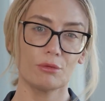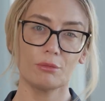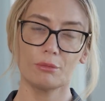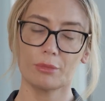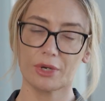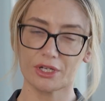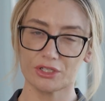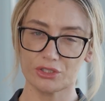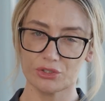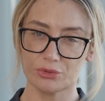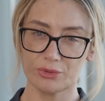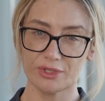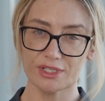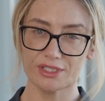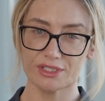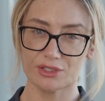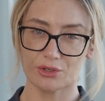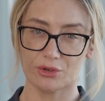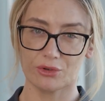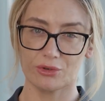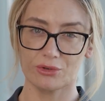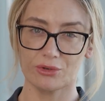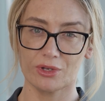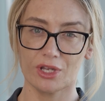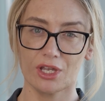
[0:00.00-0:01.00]
By doing
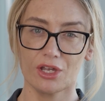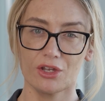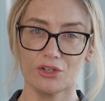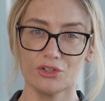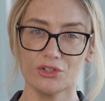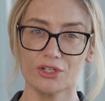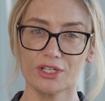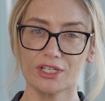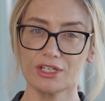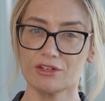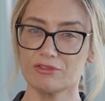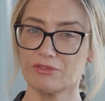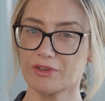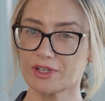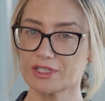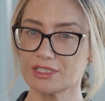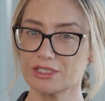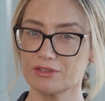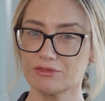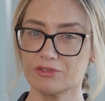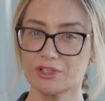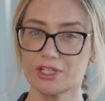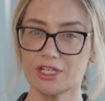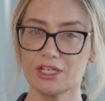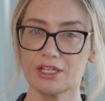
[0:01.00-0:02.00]
so, you can
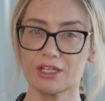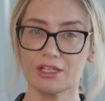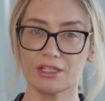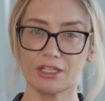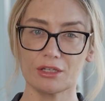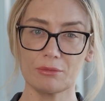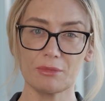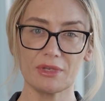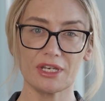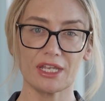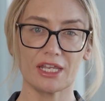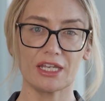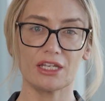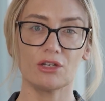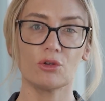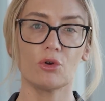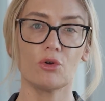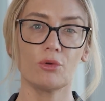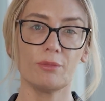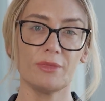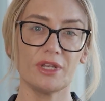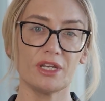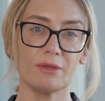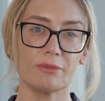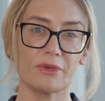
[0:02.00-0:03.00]
effectively eliminate or
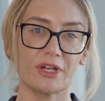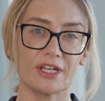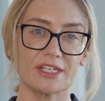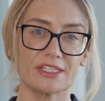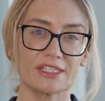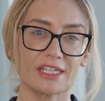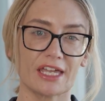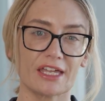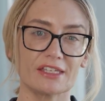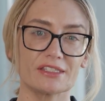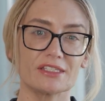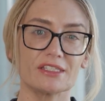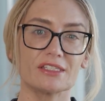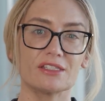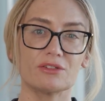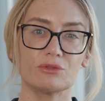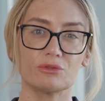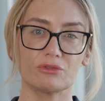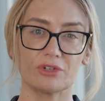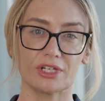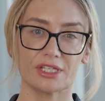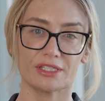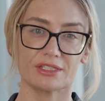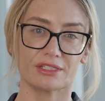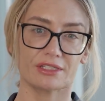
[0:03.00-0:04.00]
minimise hazards and
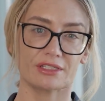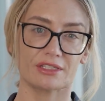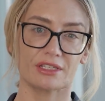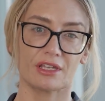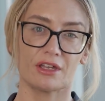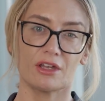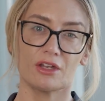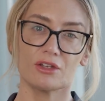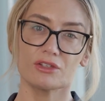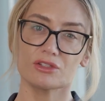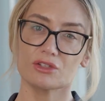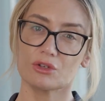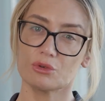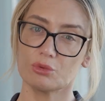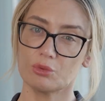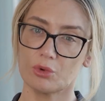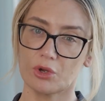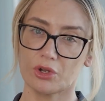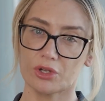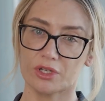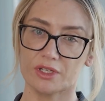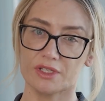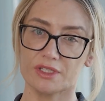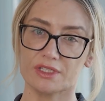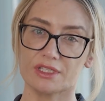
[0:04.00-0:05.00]
risks so
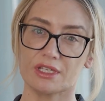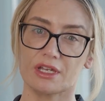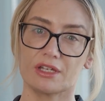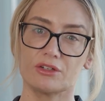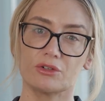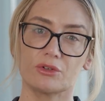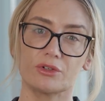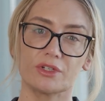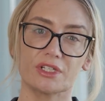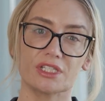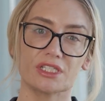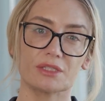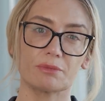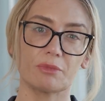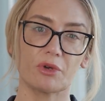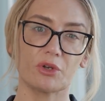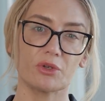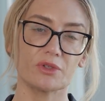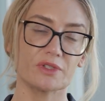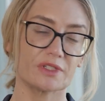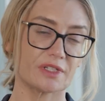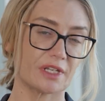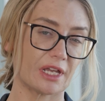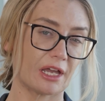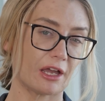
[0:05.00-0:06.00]
workers are not
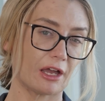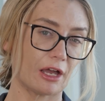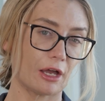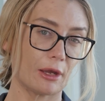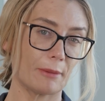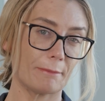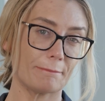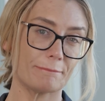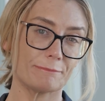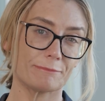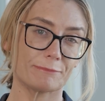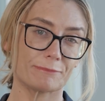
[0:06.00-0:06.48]
exposed to harm.